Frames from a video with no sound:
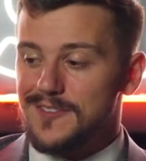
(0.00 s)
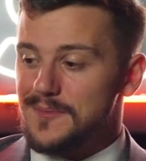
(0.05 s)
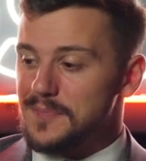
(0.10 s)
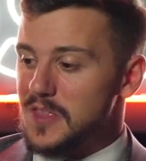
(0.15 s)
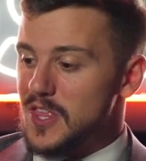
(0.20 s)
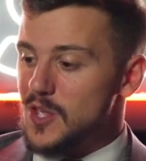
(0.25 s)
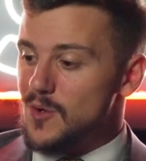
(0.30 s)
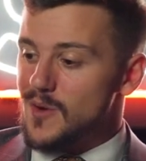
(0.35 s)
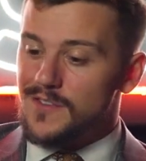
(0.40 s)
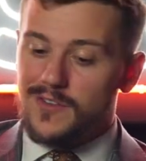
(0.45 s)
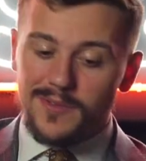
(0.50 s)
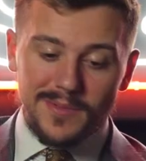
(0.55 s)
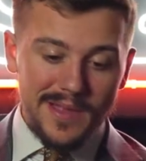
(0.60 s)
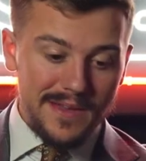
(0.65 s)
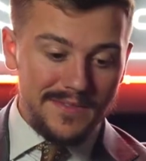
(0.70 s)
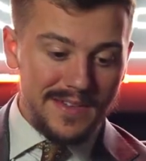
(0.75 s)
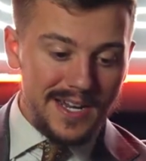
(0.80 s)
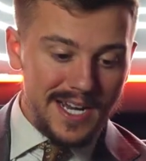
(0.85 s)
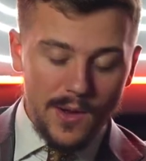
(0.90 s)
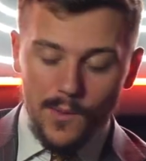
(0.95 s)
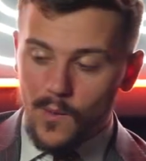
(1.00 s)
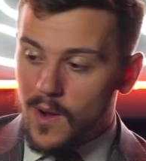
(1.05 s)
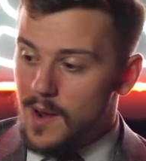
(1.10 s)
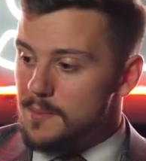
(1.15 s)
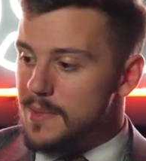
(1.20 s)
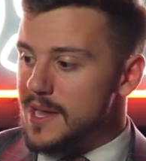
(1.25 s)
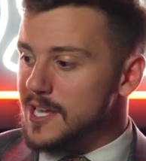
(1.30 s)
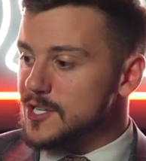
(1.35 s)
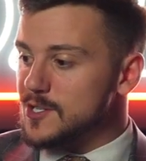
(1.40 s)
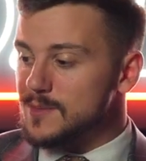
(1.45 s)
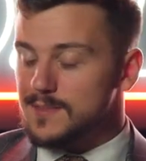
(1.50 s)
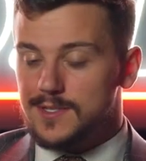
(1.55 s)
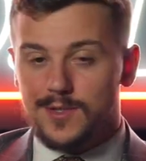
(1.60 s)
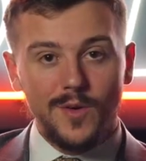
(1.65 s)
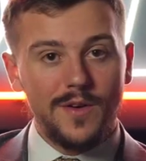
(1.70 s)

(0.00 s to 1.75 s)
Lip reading: You went from living in a 1-bedroom to a